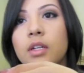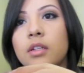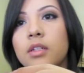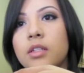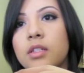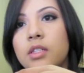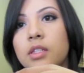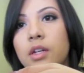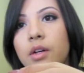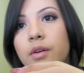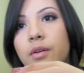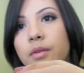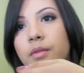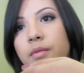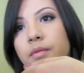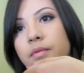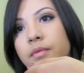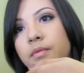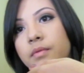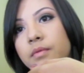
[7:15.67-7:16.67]
So
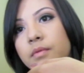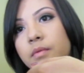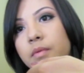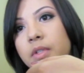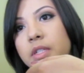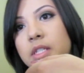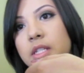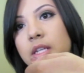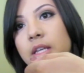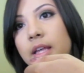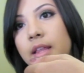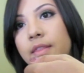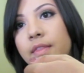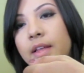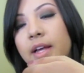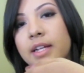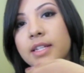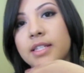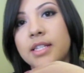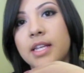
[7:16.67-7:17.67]
once again,
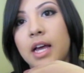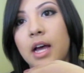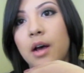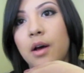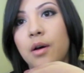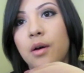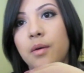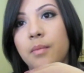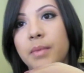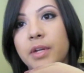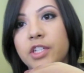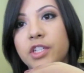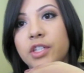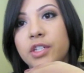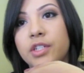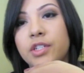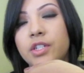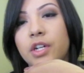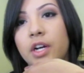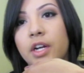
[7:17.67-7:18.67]
that's how much
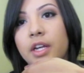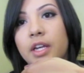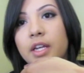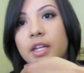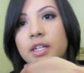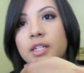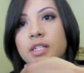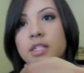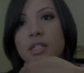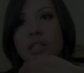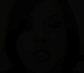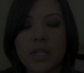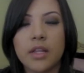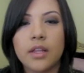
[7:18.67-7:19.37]
it darkened.